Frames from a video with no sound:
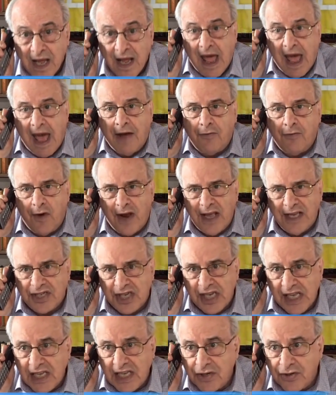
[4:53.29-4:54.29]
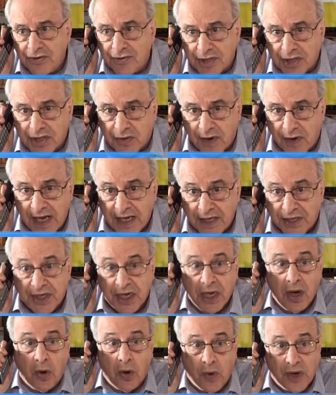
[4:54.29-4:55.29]
and raising interest rates,
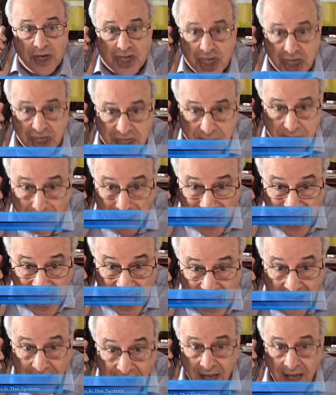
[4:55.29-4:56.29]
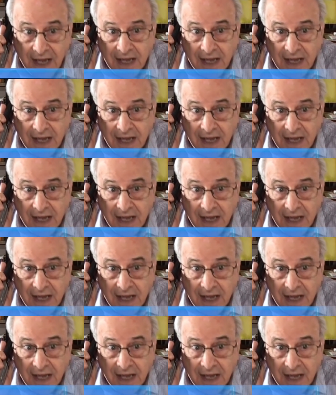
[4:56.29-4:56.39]
which is bad.